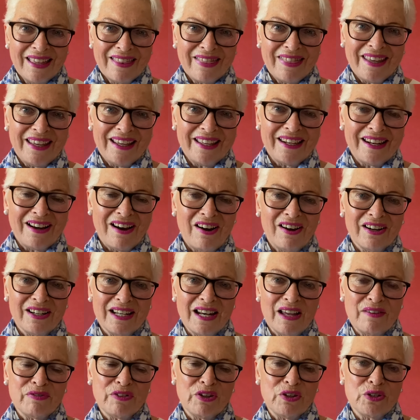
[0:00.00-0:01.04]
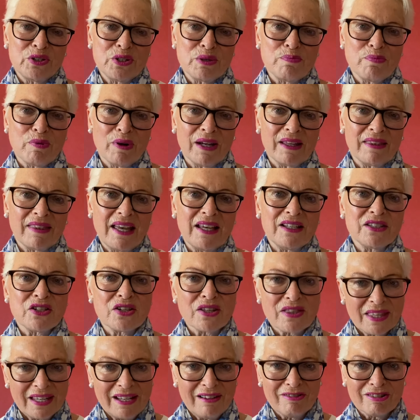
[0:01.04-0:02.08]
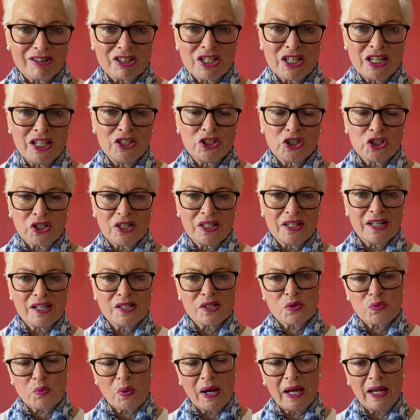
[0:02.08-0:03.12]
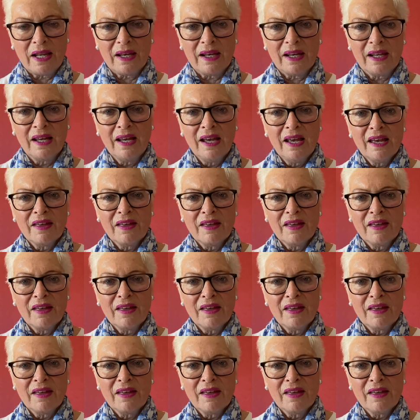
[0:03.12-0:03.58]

then I'd love you to bring that to their attention as well.